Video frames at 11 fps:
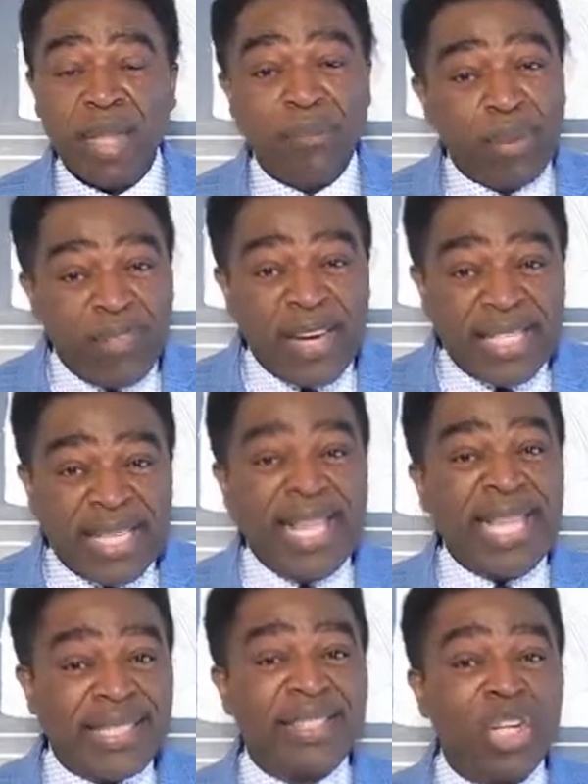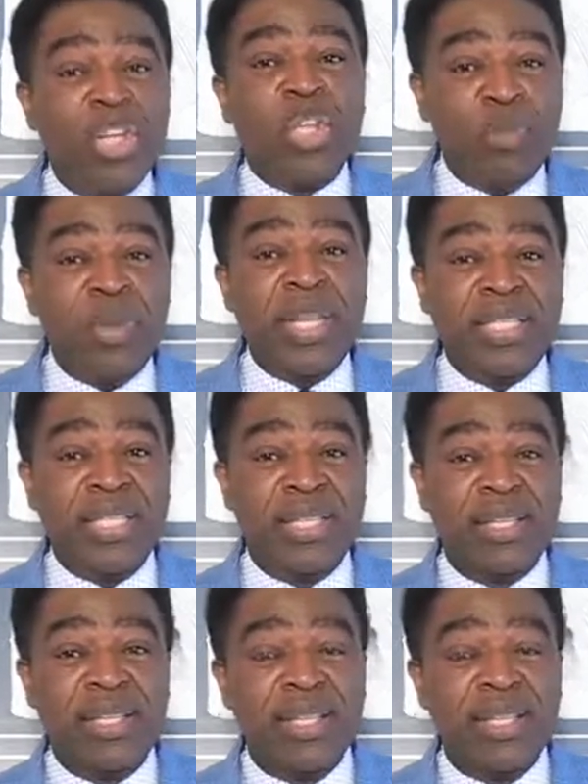Poverty is not humility.